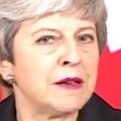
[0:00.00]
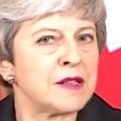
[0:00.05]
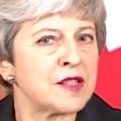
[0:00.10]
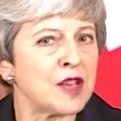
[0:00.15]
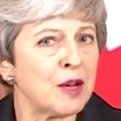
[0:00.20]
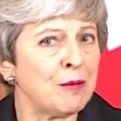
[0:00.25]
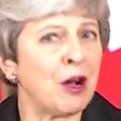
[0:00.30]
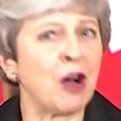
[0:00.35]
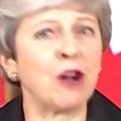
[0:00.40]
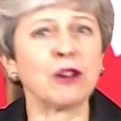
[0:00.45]

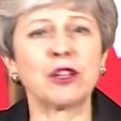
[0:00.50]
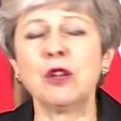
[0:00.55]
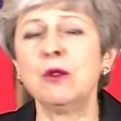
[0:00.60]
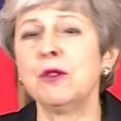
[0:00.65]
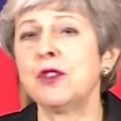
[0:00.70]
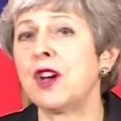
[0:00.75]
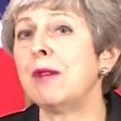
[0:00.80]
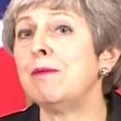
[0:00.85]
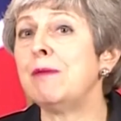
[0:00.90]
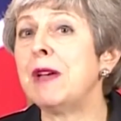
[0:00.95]
Some
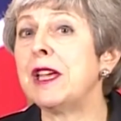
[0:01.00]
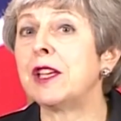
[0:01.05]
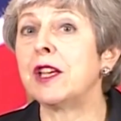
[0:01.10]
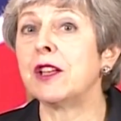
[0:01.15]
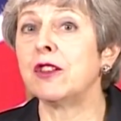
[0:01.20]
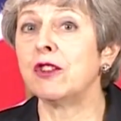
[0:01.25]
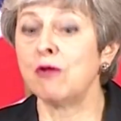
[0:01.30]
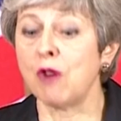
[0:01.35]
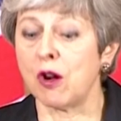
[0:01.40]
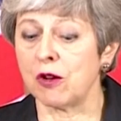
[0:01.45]
argue that I'm
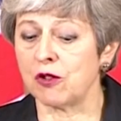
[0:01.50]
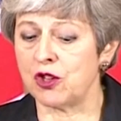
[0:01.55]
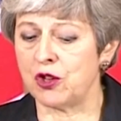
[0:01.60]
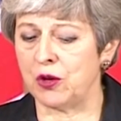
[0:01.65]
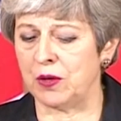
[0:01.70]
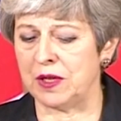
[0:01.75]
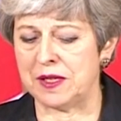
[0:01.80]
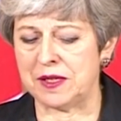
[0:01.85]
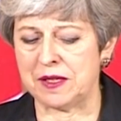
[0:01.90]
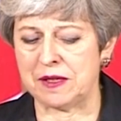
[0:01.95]
making the wrong
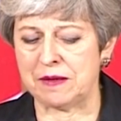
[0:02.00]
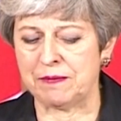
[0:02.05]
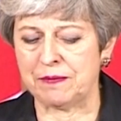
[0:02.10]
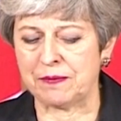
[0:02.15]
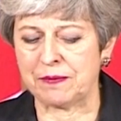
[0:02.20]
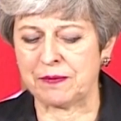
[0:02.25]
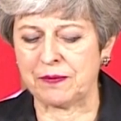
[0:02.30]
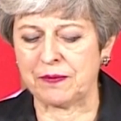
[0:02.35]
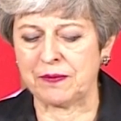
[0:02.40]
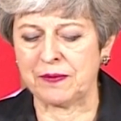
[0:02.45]
choice,
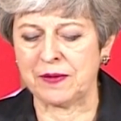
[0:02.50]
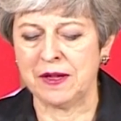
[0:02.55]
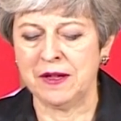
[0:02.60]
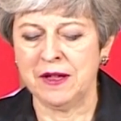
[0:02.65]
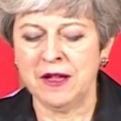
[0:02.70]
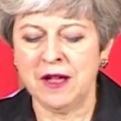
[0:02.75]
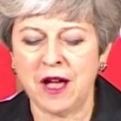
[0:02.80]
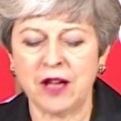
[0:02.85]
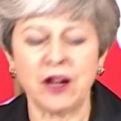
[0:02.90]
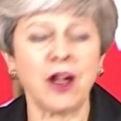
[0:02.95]

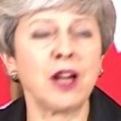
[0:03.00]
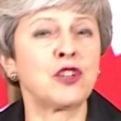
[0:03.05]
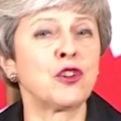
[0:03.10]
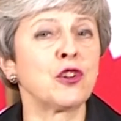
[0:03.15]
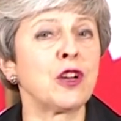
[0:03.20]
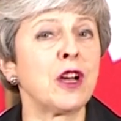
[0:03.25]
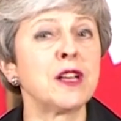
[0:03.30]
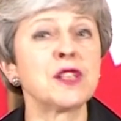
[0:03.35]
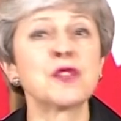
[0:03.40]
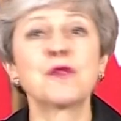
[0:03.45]
and I
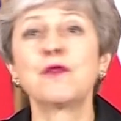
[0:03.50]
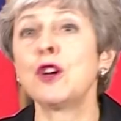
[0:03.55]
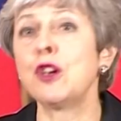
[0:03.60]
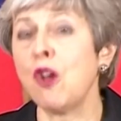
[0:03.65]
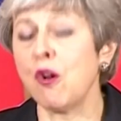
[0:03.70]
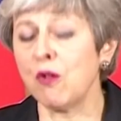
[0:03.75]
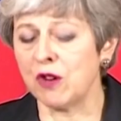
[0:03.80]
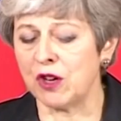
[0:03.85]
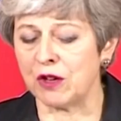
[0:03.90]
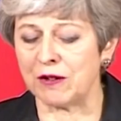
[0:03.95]
should ask for a
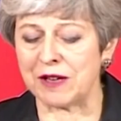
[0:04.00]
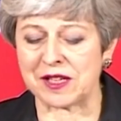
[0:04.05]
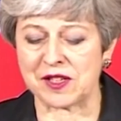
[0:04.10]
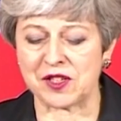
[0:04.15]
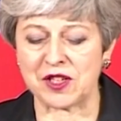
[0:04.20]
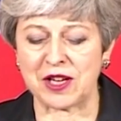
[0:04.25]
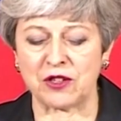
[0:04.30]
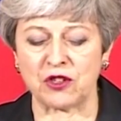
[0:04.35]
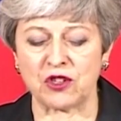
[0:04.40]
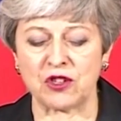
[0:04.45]
longer
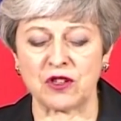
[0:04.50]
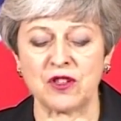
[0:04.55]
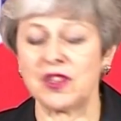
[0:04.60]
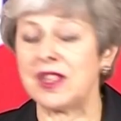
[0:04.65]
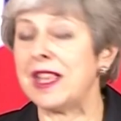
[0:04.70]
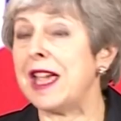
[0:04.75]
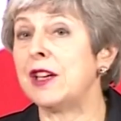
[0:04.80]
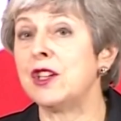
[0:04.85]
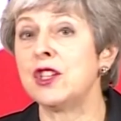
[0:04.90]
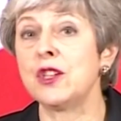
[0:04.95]
extension
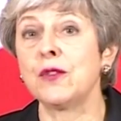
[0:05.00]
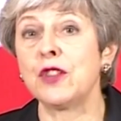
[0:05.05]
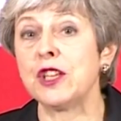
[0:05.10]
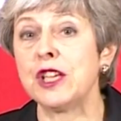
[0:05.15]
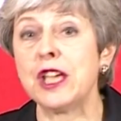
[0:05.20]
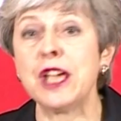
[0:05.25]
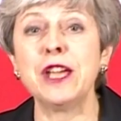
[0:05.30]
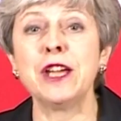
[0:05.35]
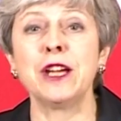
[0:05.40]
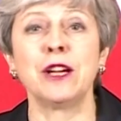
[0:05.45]
to the end of
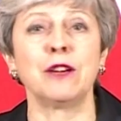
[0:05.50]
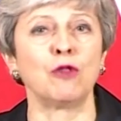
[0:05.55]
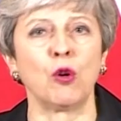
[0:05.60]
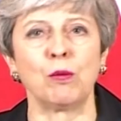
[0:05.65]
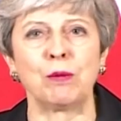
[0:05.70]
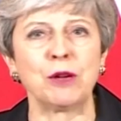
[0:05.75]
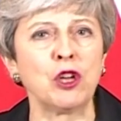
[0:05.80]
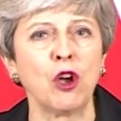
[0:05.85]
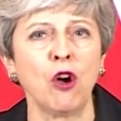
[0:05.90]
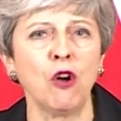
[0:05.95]
the year
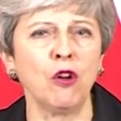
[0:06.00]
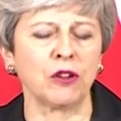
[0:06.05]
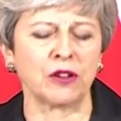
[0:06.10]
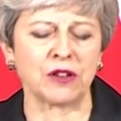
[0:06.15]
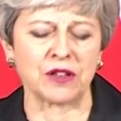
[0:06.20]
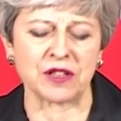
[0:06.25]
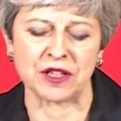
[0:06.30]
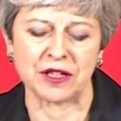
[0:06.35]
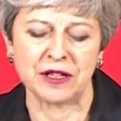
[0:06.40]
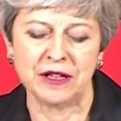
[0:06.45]
or
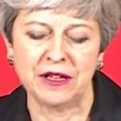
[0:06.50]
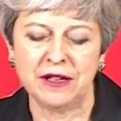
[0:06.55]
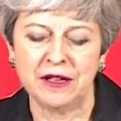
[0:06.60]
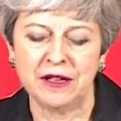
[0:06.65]
beyond,